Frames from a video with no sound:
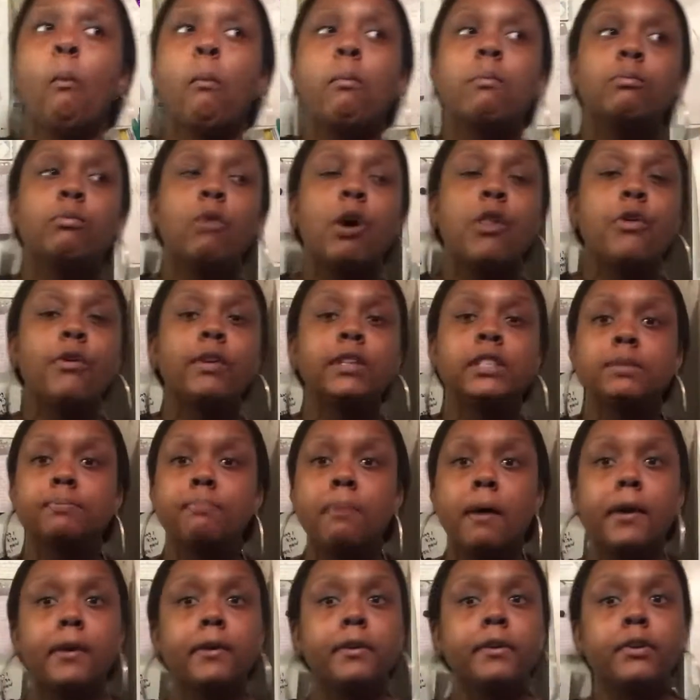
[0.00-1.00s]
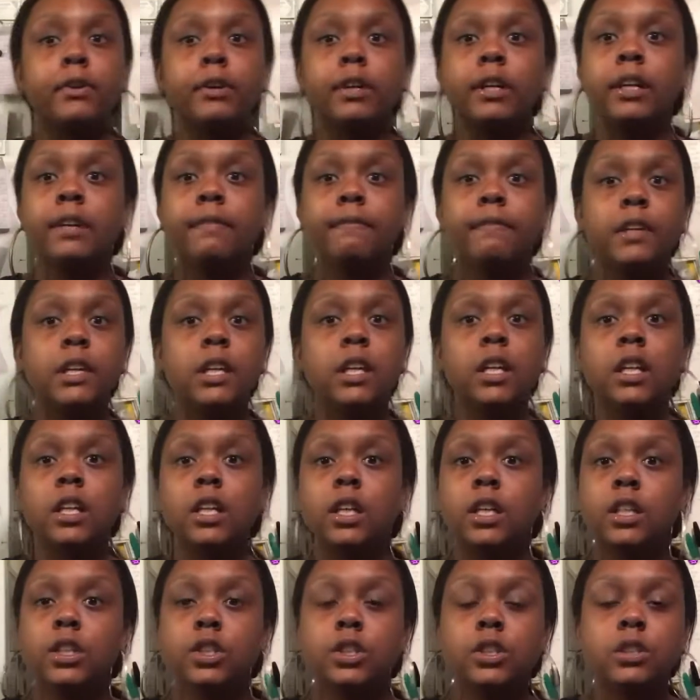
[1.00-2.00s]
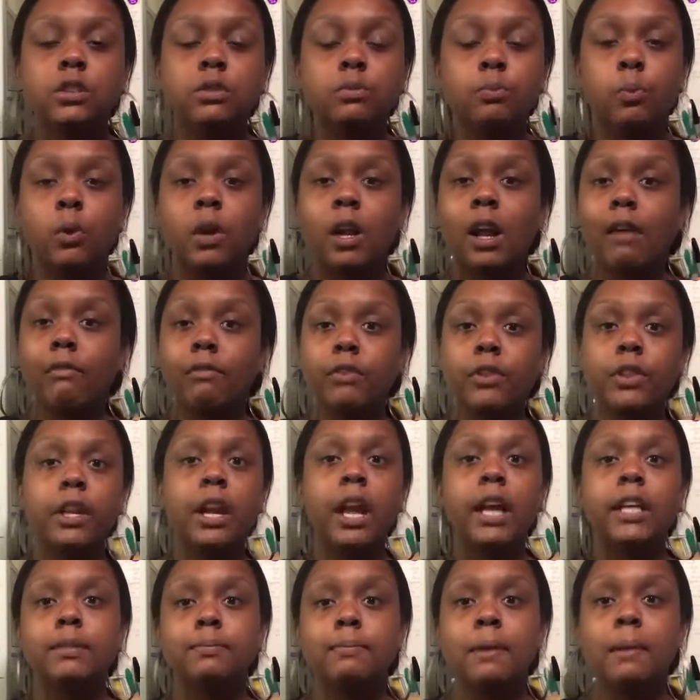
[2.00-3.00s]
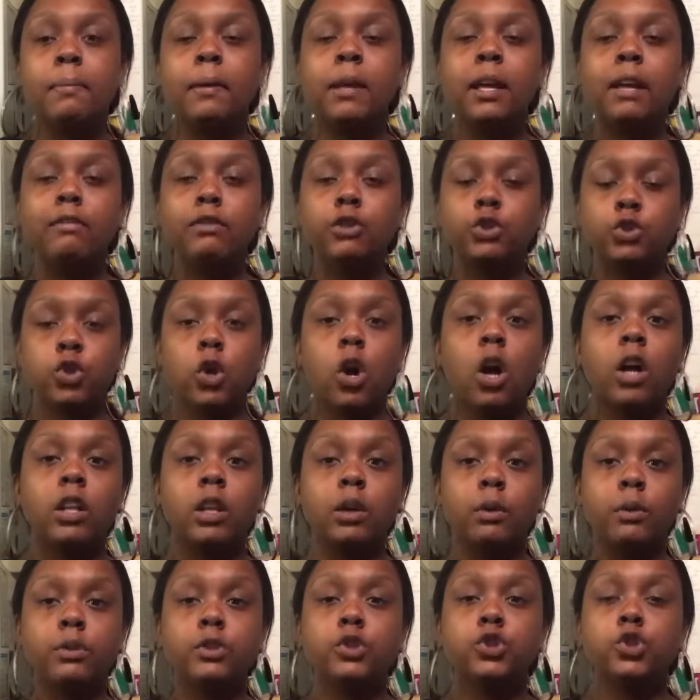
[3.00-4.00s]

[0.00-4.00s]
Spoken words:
whether it's buttercream, vanilla, whatever the case may be, even chocolate.